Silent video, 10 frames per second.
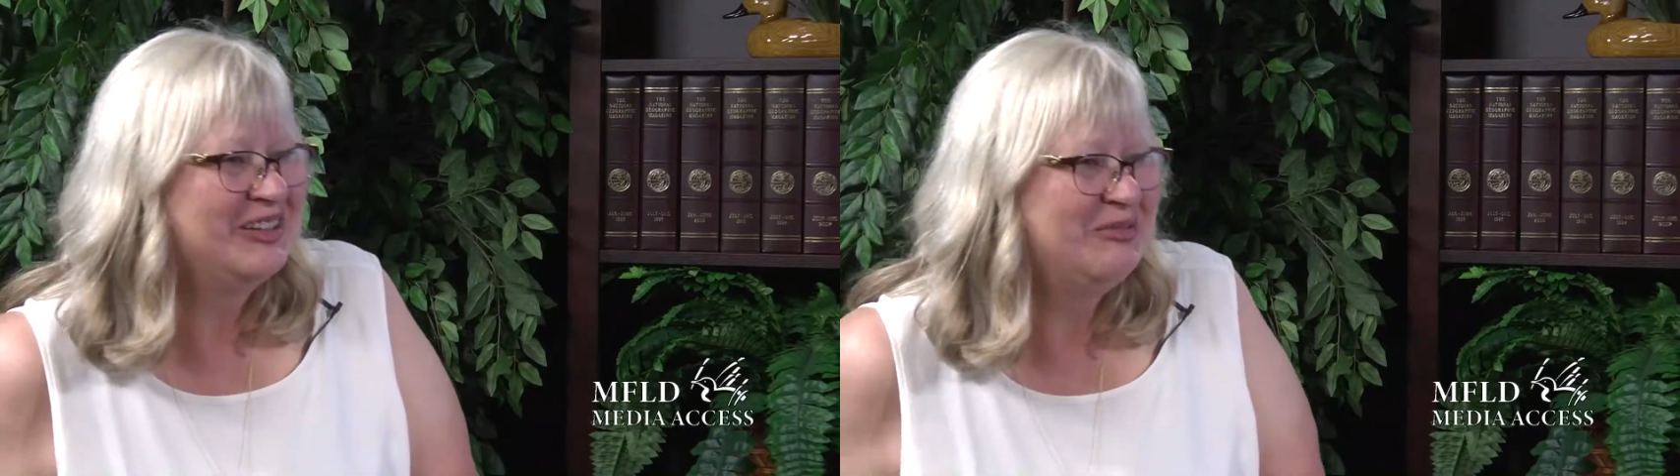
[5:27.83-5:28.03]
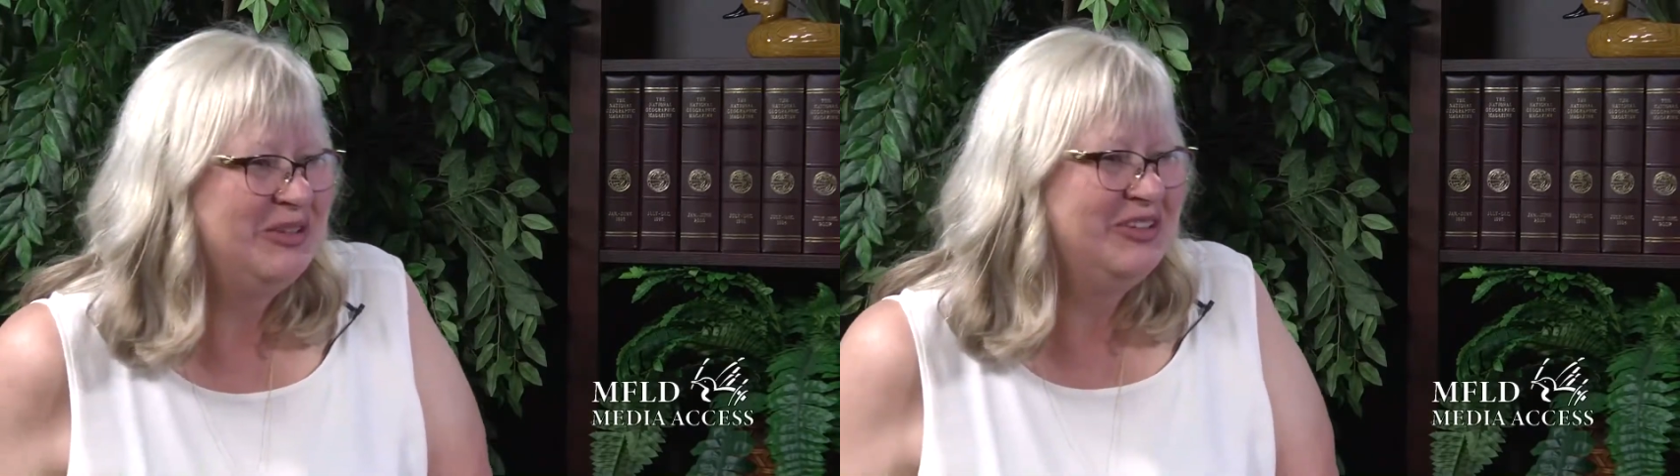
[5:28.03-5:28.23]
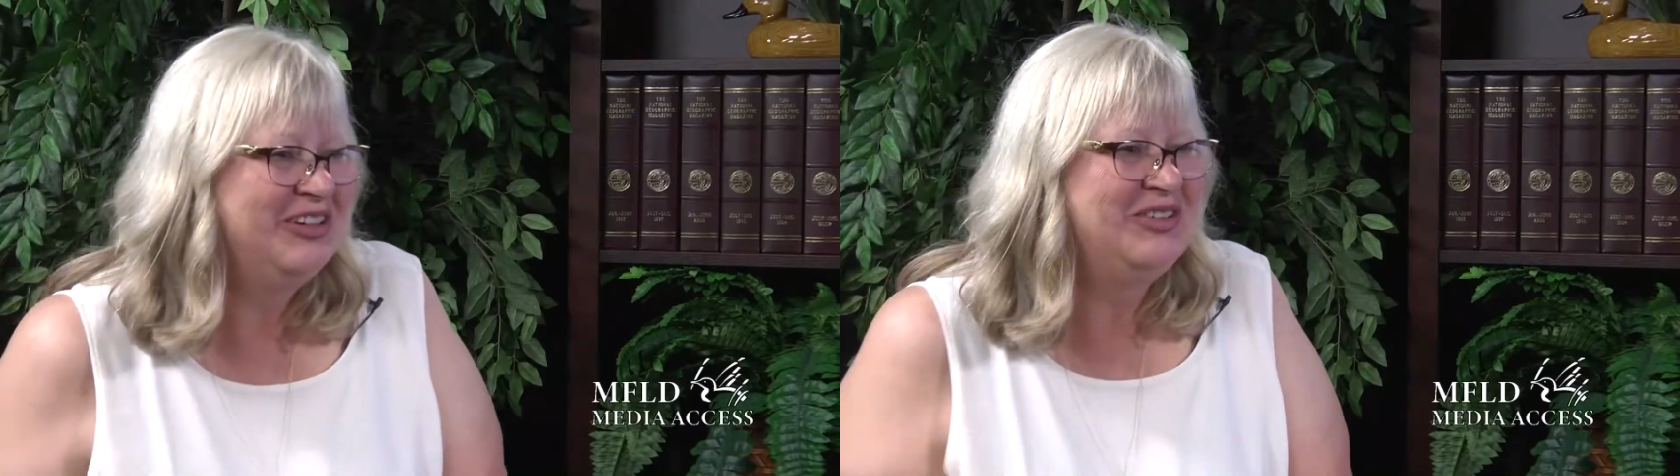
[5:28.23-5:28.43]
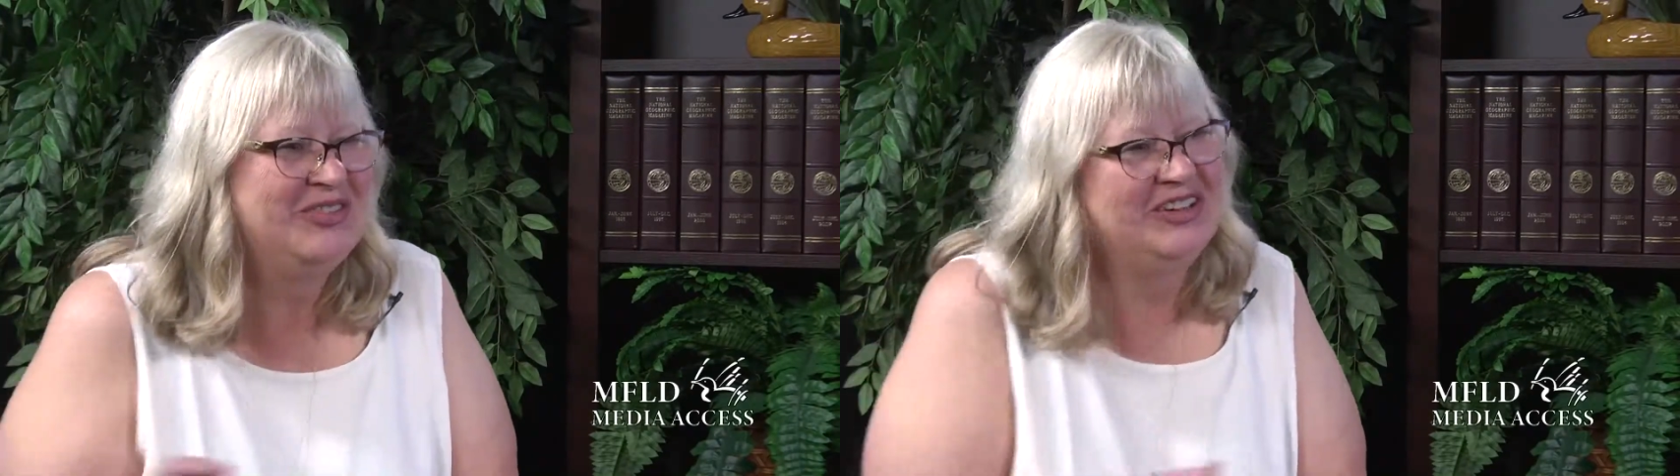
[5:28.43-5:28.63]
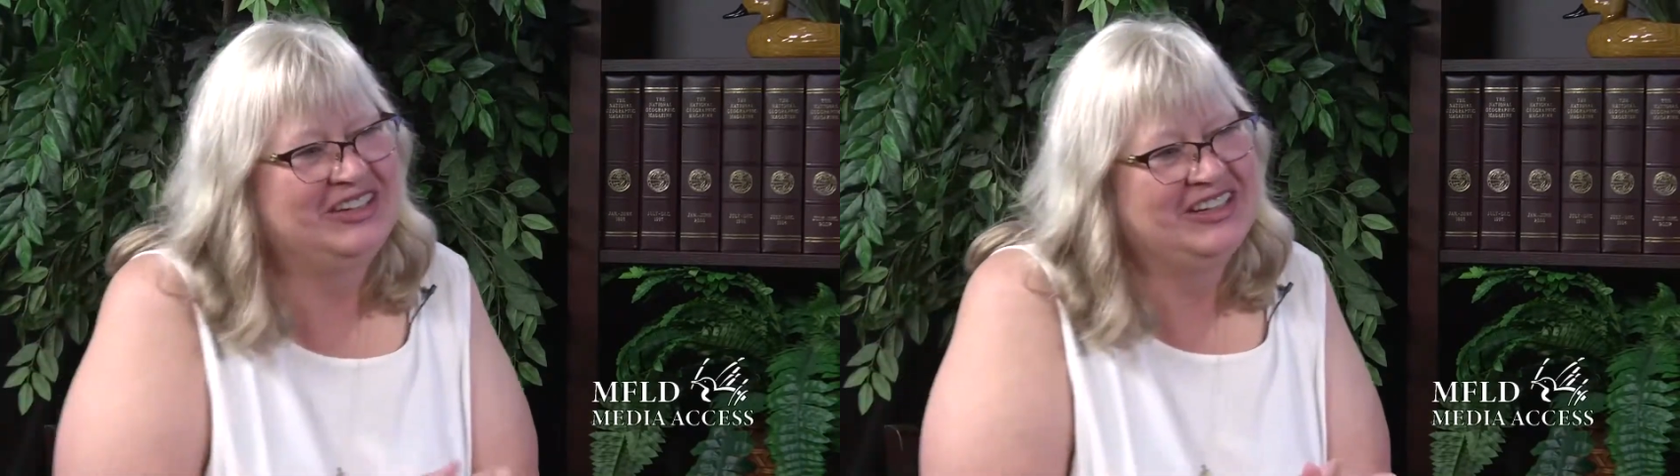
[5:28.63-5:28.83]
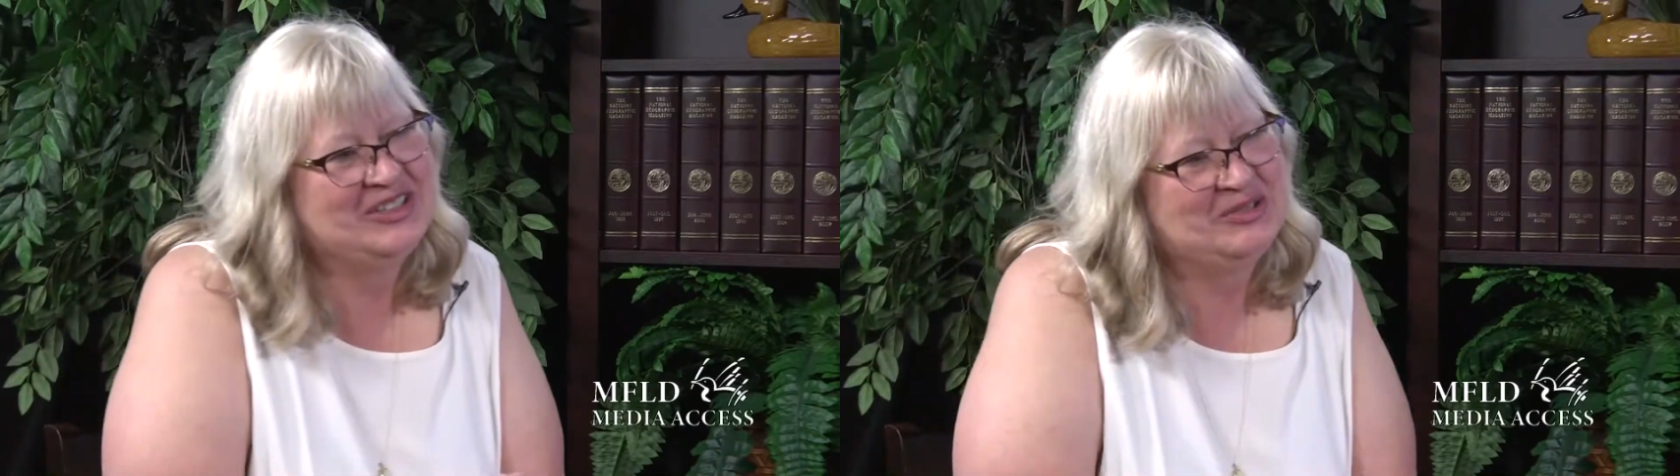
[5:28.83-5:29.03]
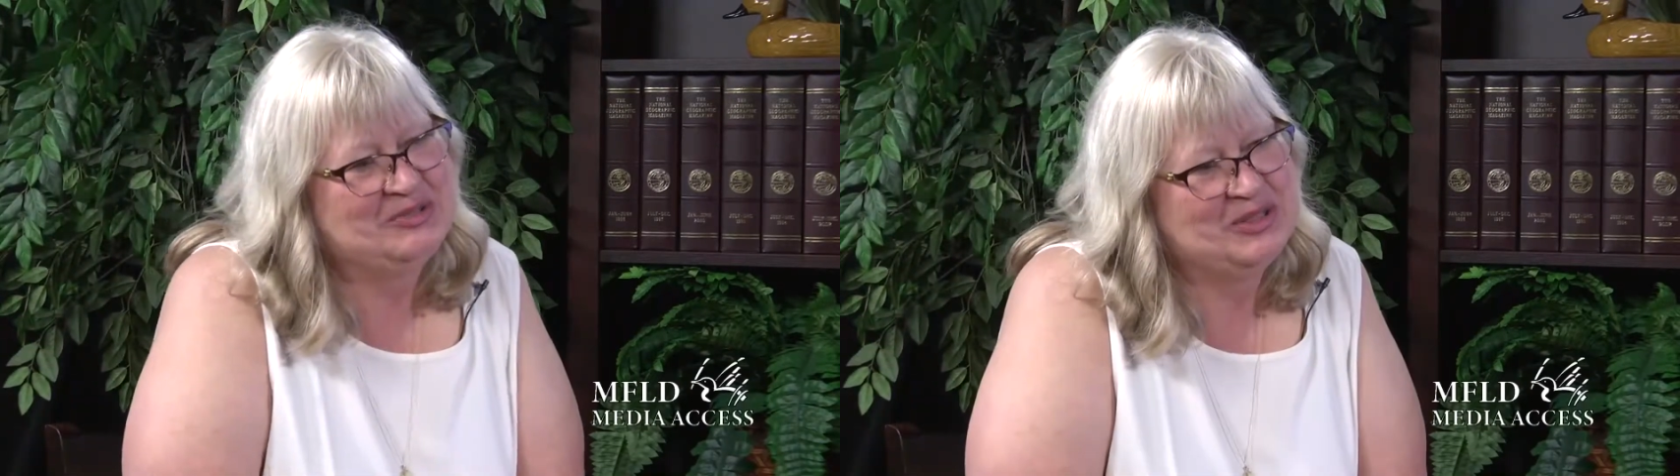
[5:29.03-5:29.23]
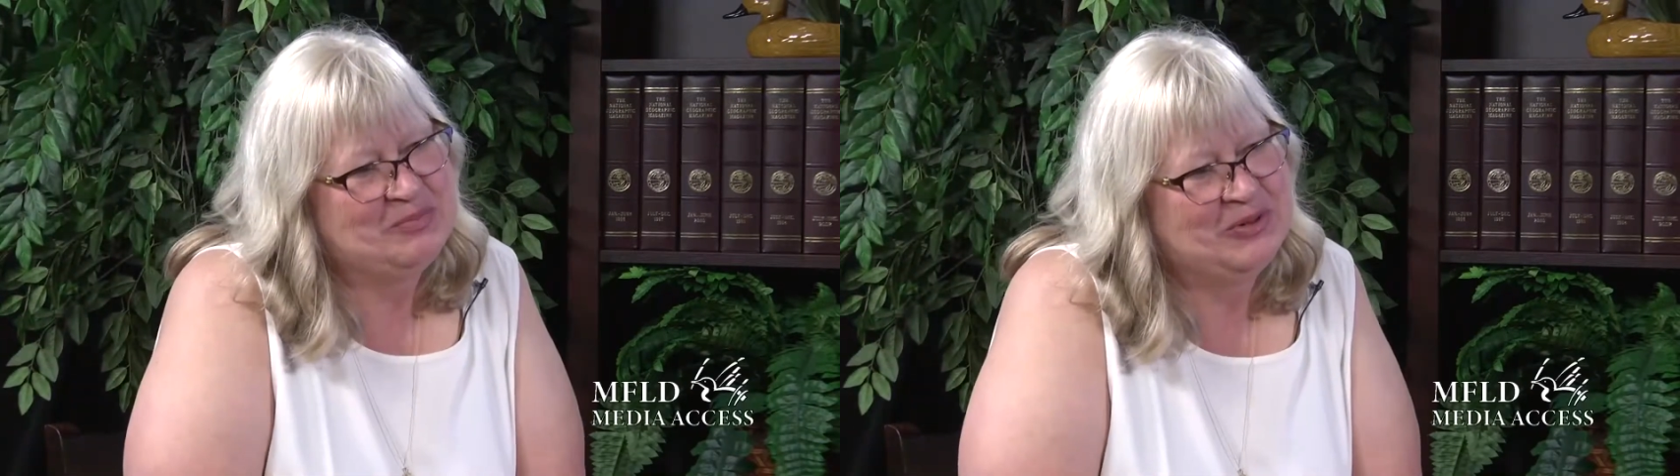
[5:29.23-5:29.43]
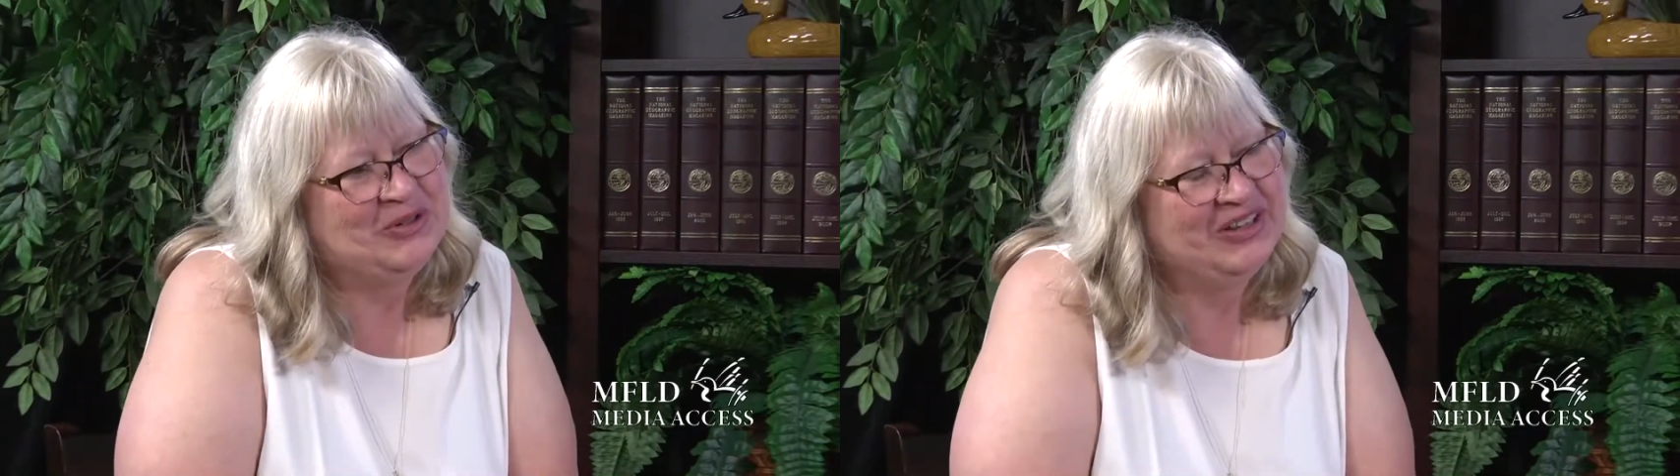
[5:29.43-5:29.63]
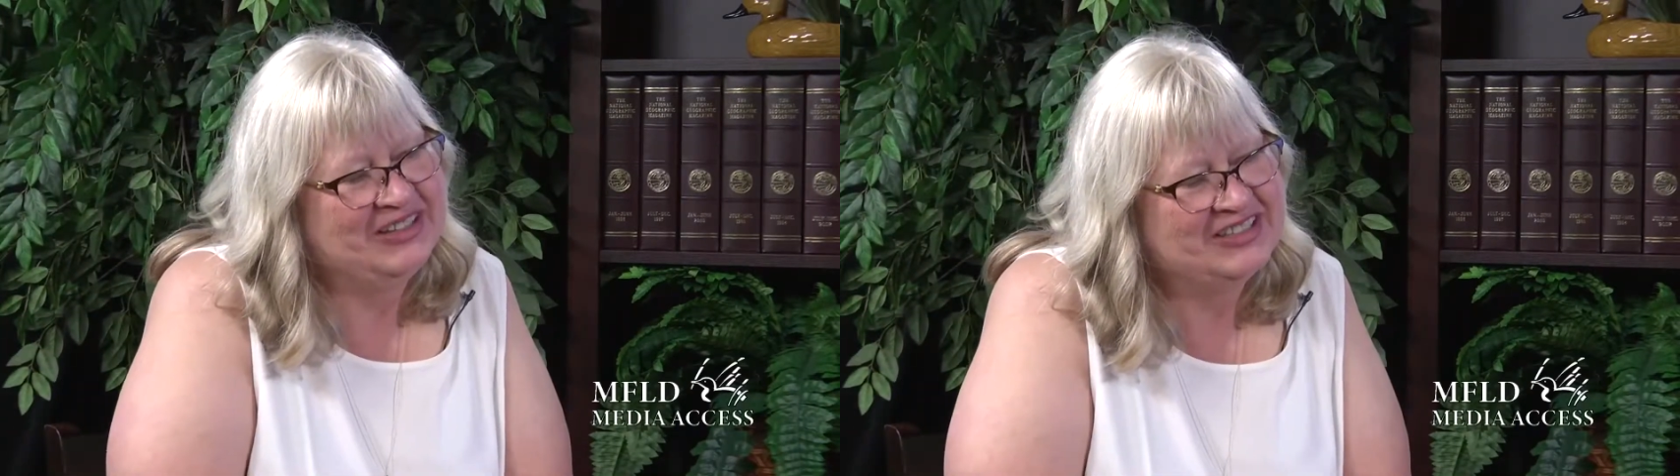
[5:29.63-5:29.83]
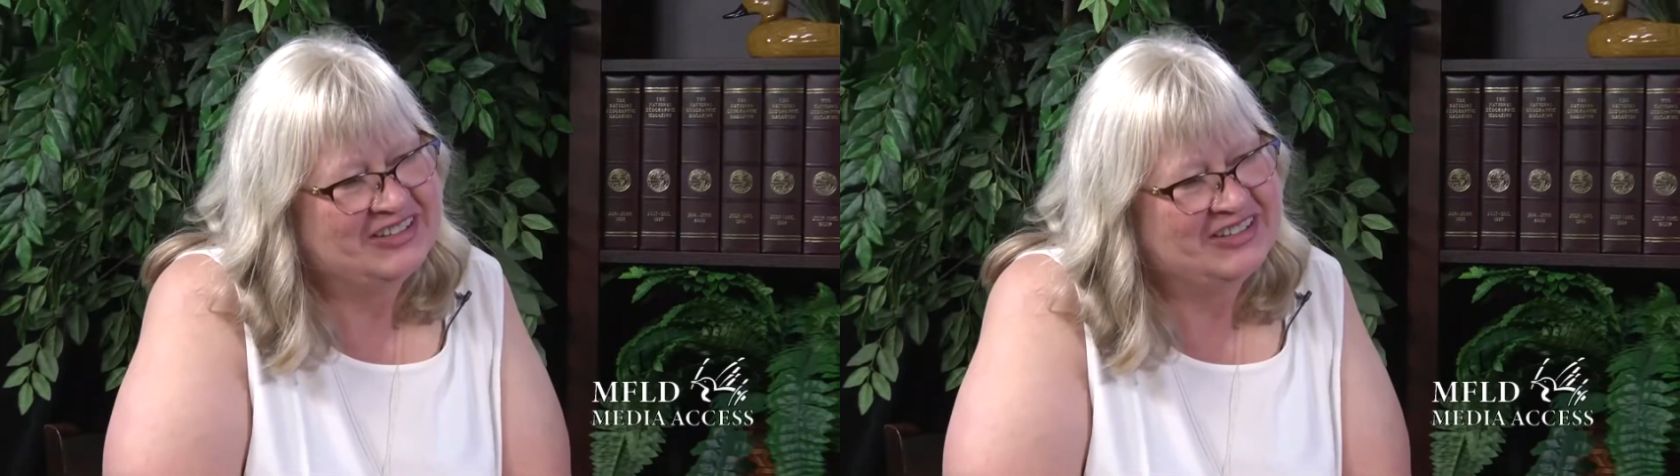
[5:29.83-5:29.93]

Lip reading: Community Foundation was born.